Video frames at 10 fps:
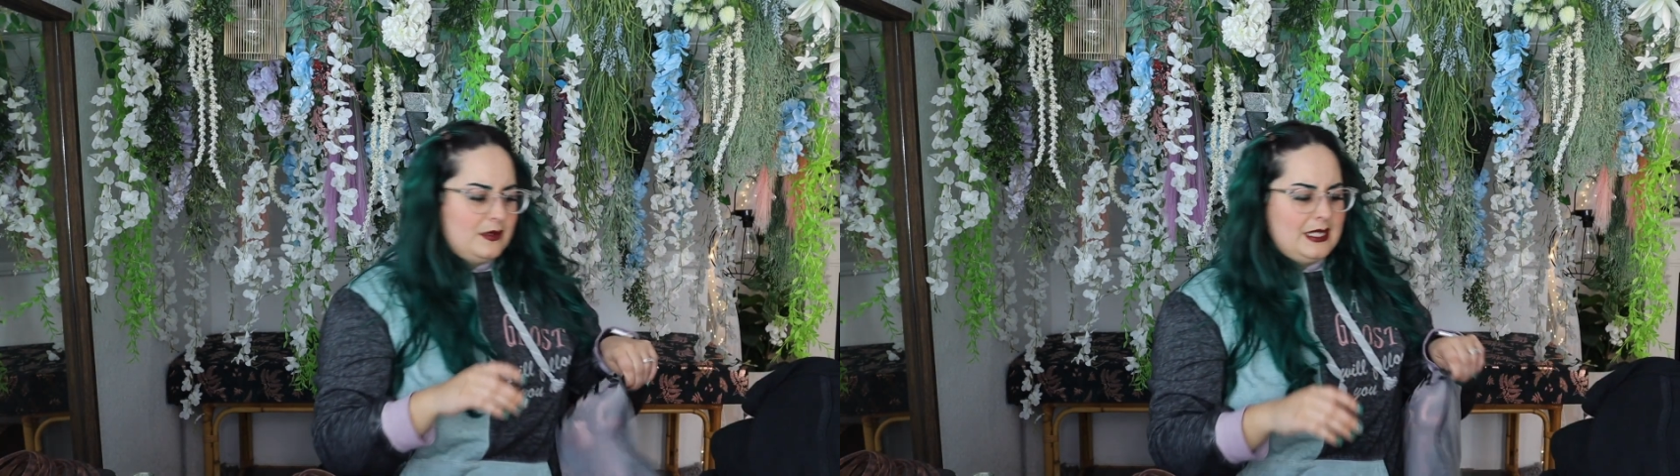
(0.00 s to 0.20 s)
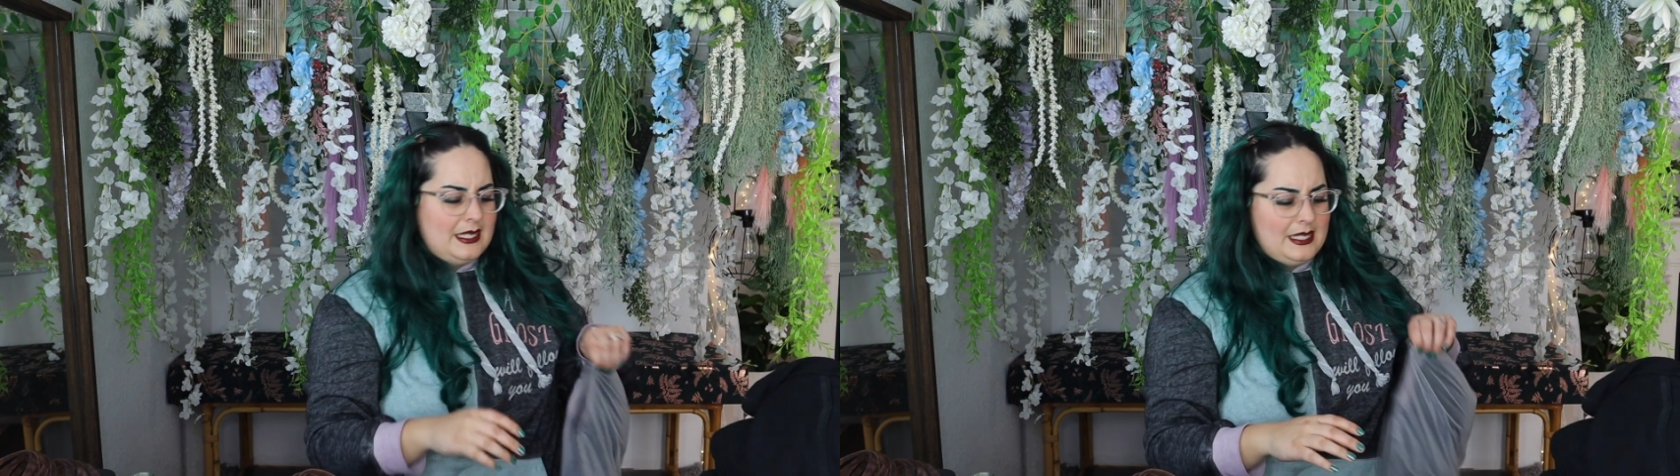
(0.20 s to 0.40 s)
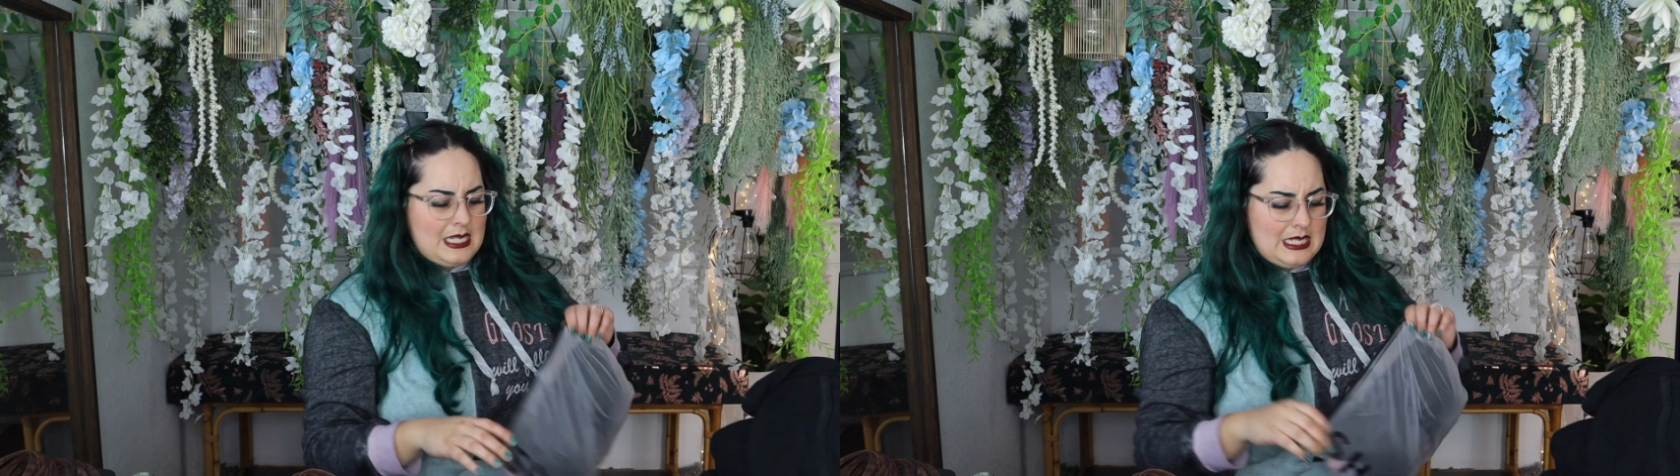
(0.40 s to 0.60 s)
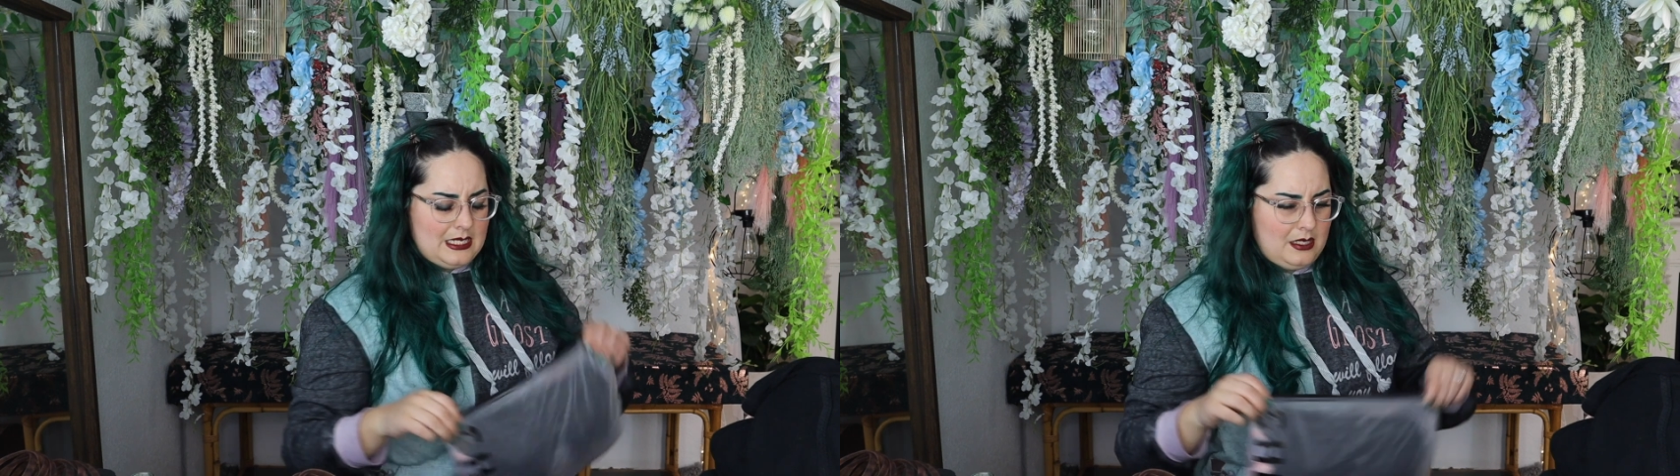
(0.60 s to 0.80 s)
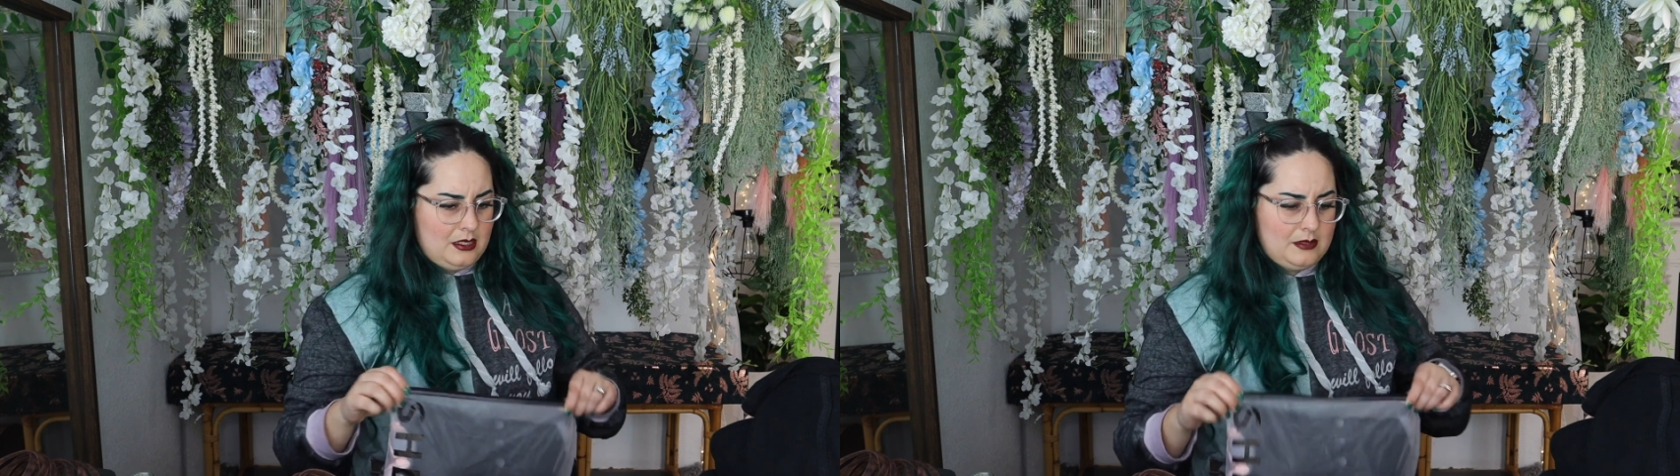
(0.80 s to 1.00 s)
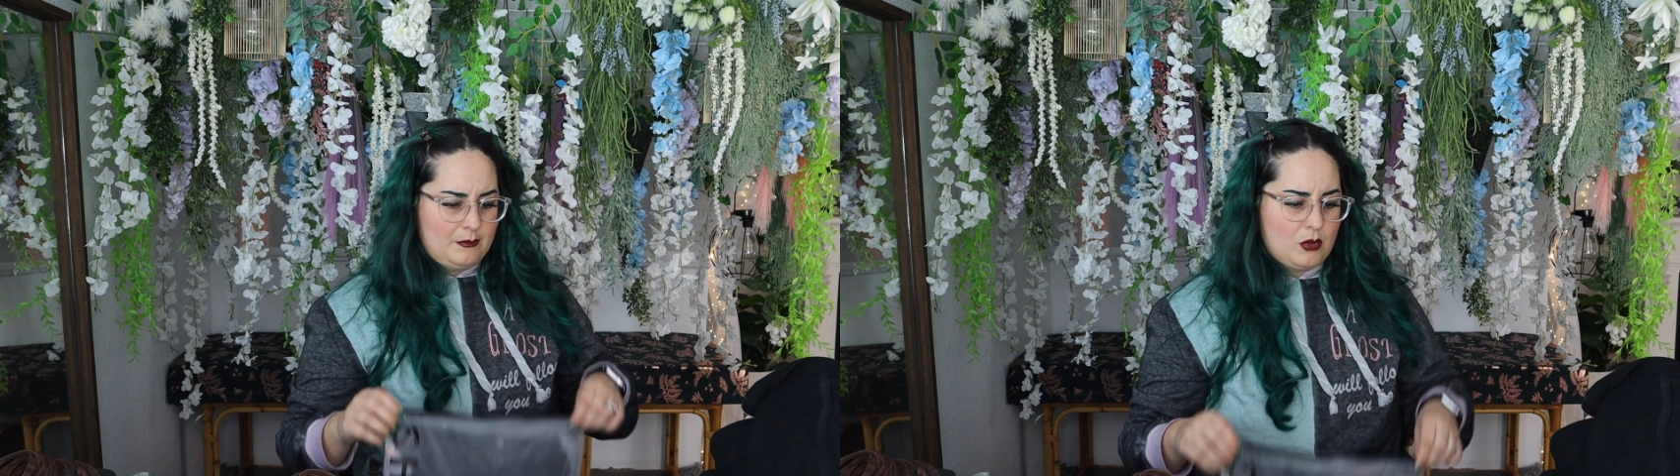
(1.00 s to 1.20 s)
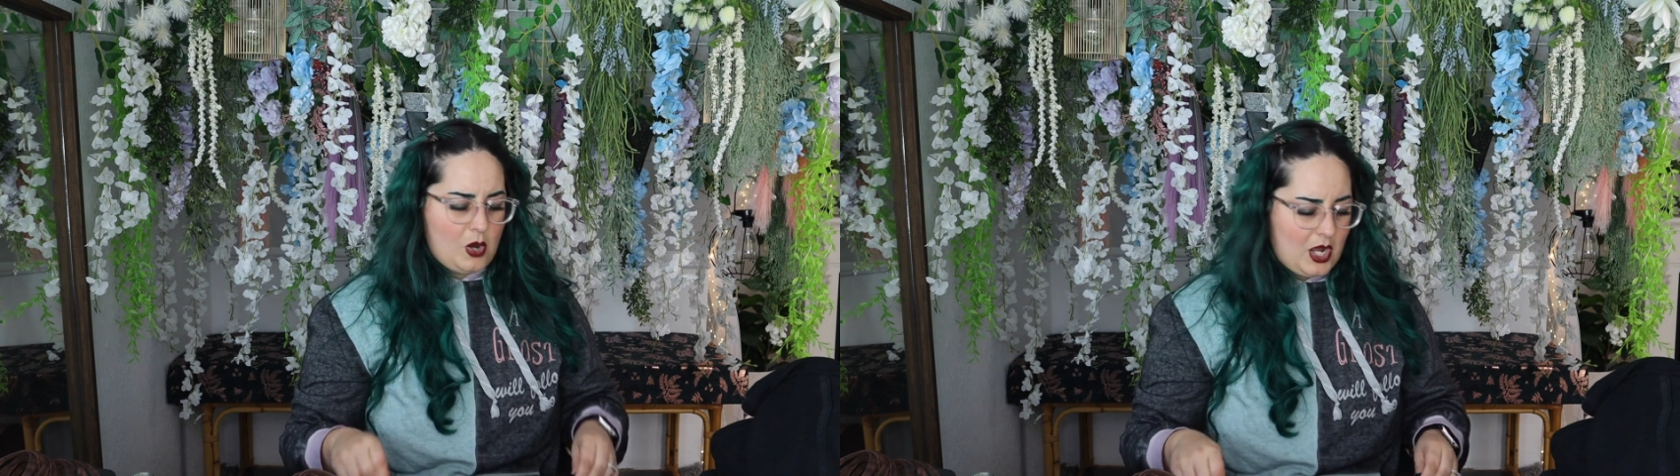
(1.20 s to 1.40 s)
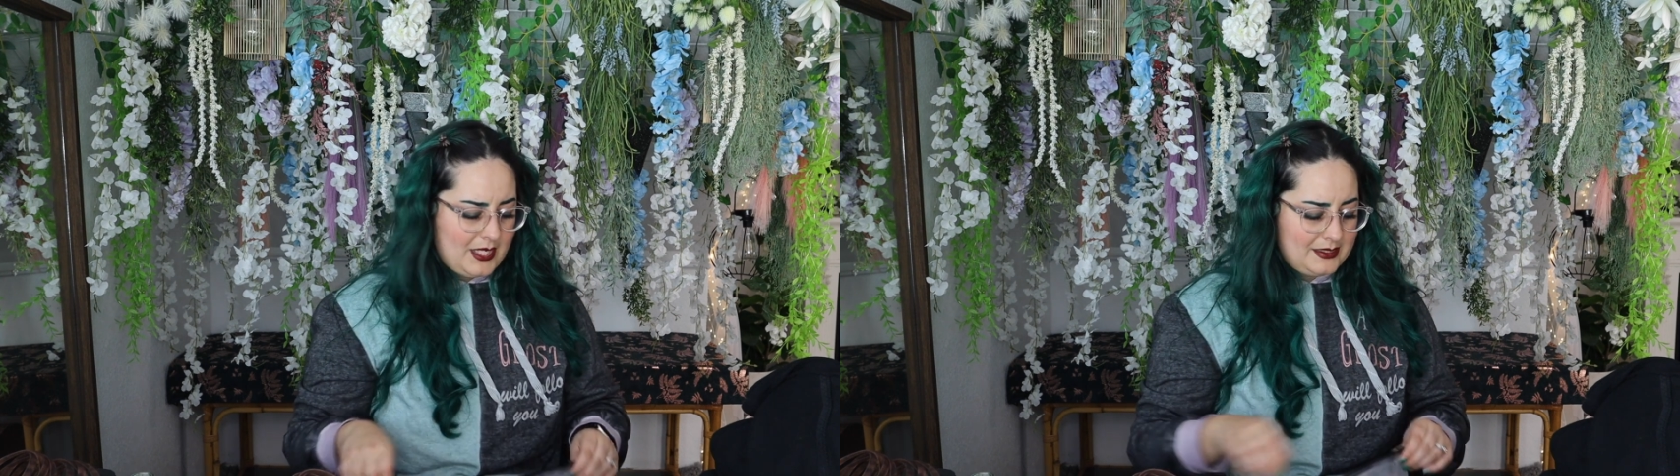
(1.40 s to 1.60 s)
needed
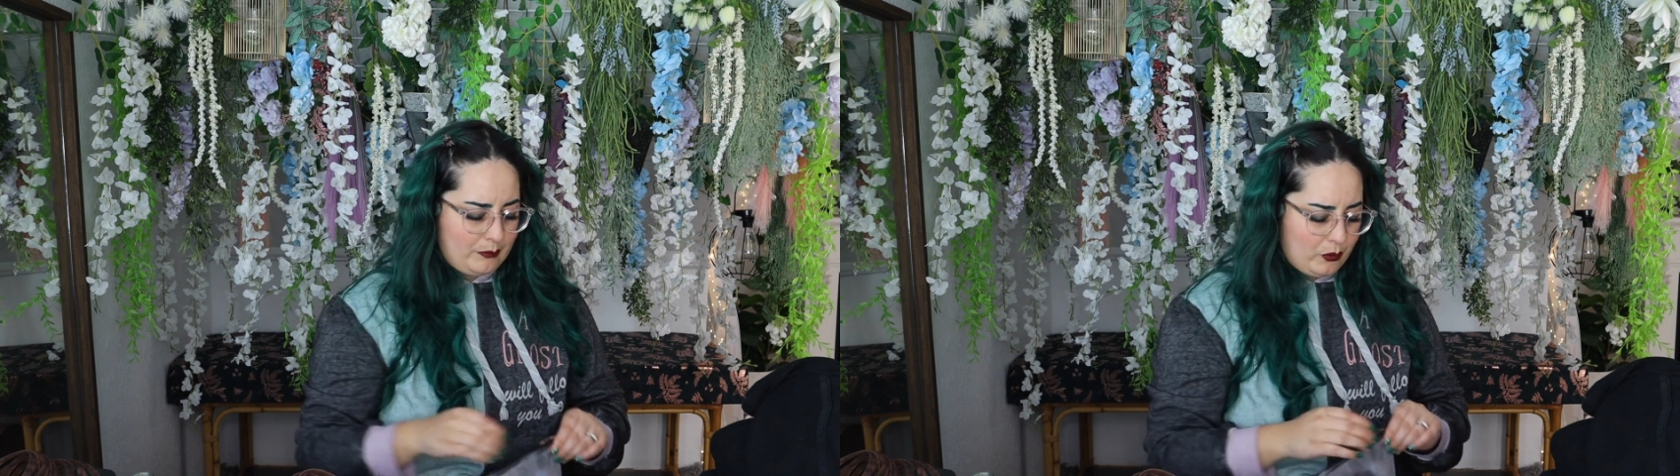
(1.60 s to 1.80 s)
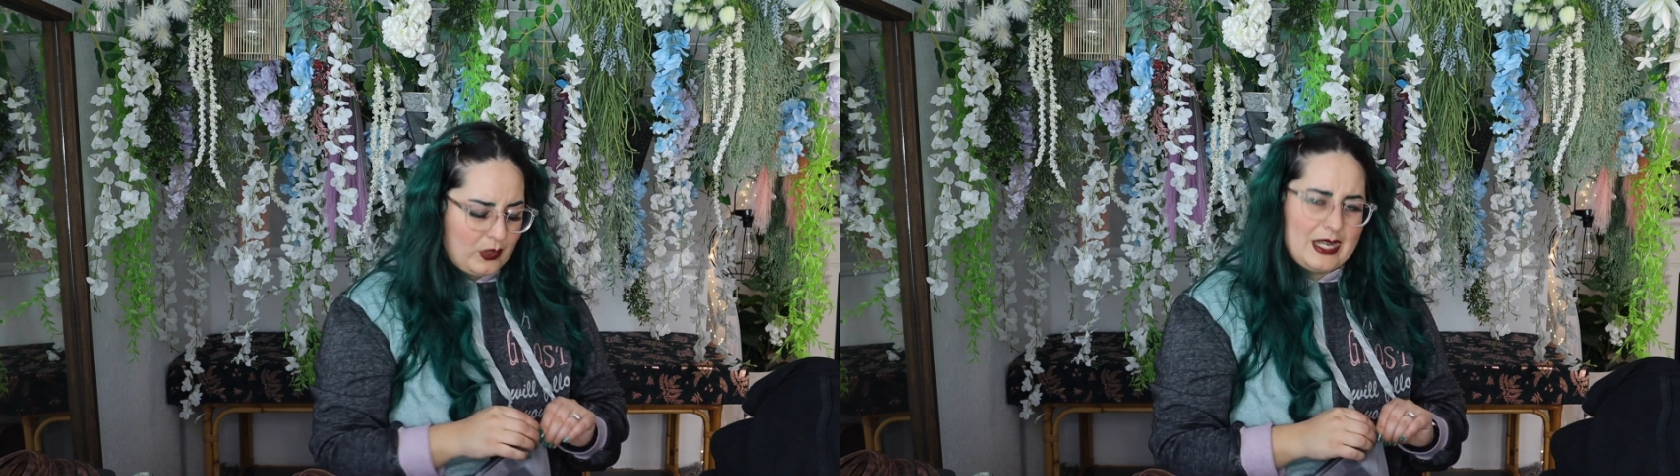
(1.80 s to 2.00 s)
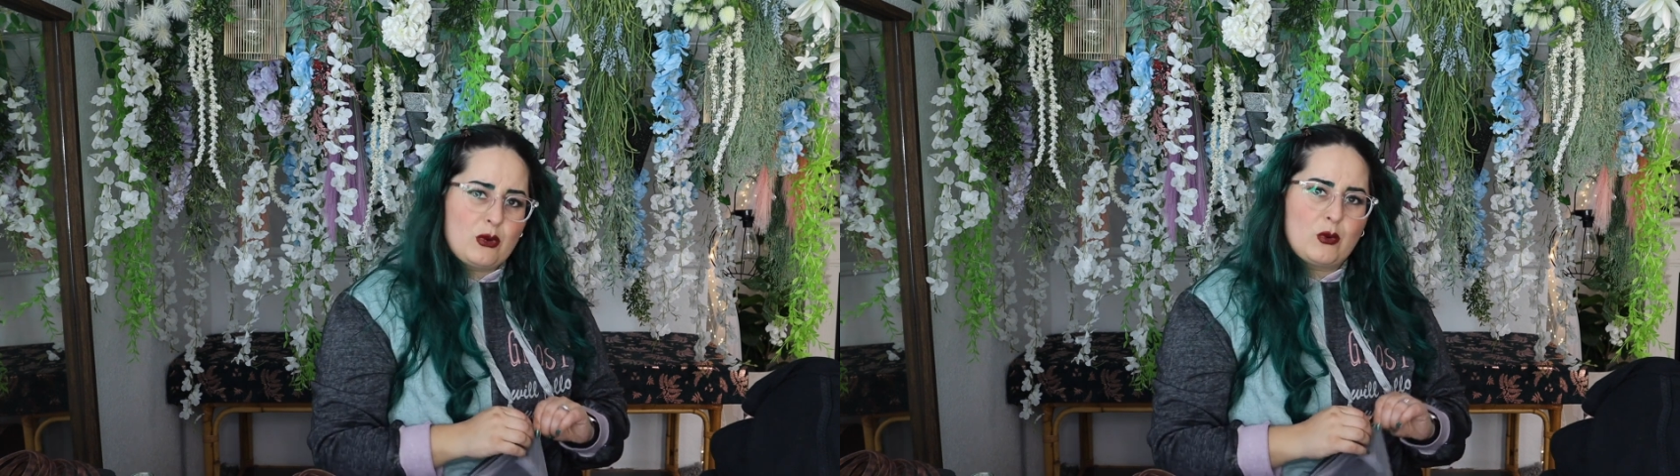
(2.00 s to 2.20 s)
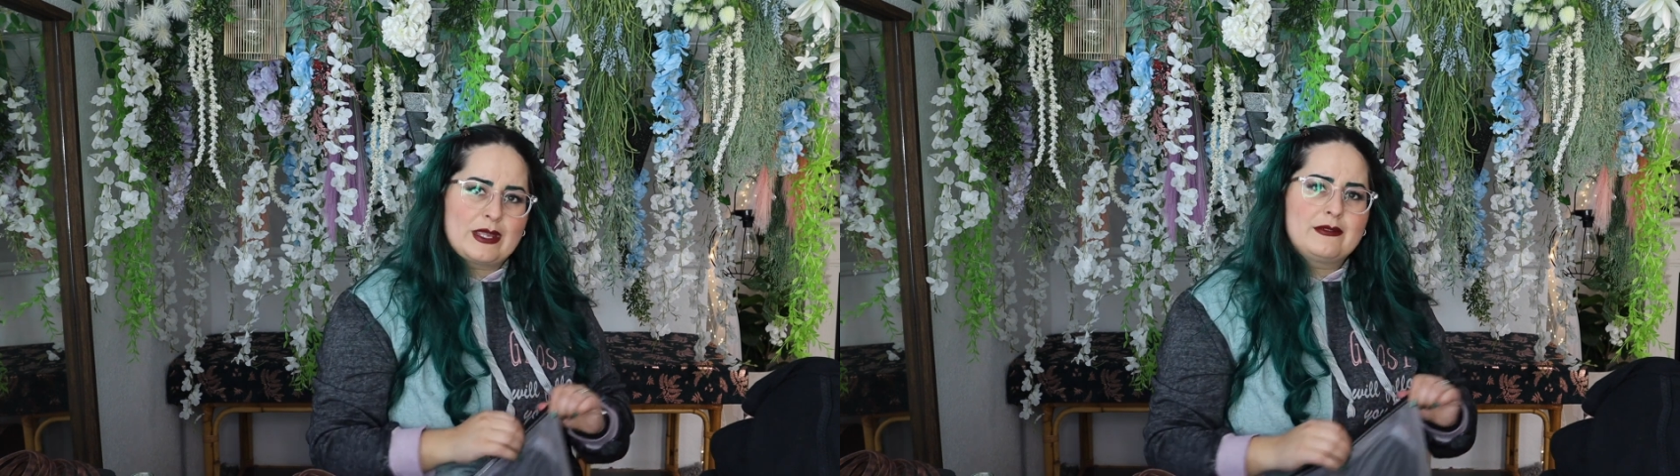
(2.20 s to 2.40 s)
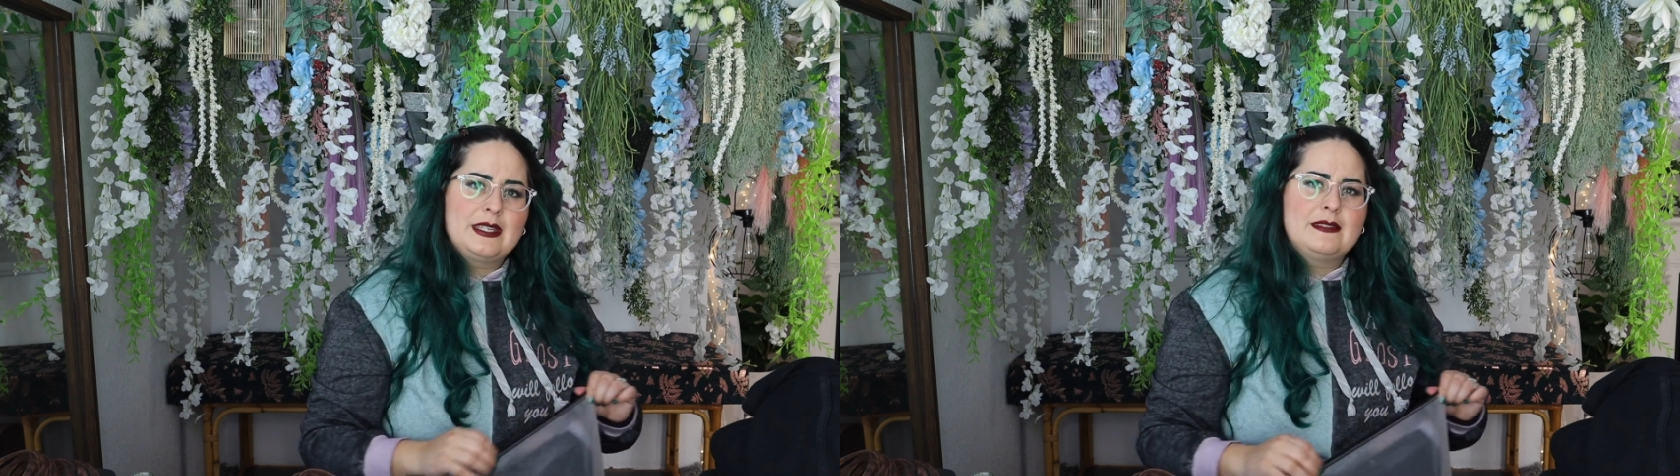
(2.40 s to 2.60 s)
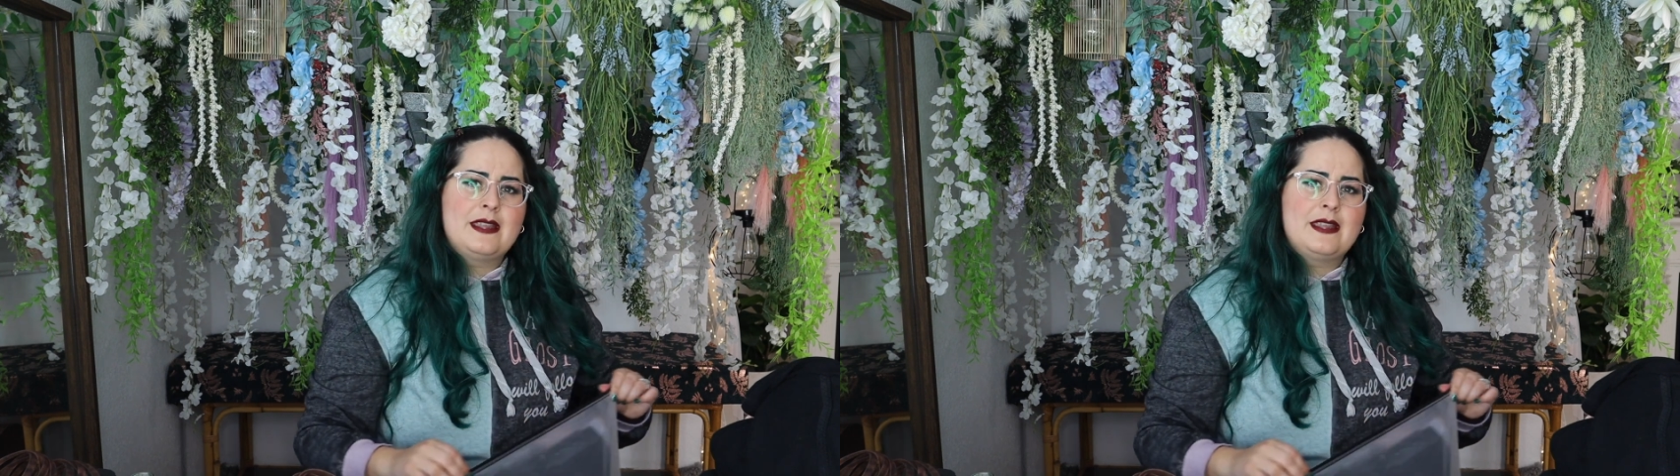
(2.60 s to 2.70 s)
bras pretty quickly,